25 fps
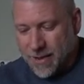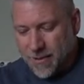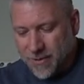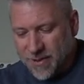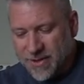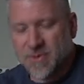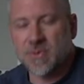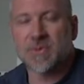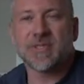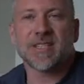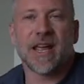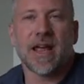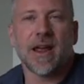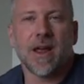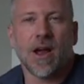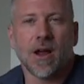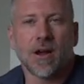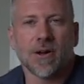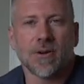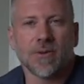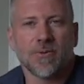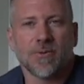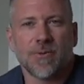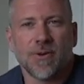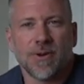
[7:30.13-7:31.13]
This one's
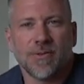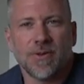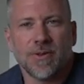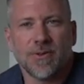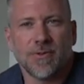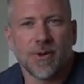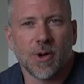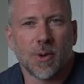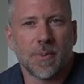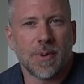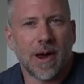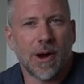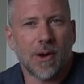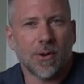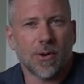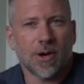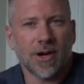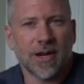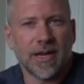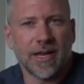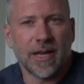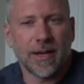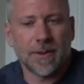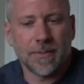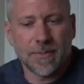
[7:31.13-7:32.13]
850 fill power
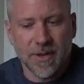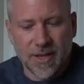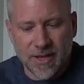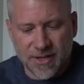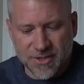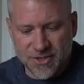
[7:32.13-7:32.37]
again,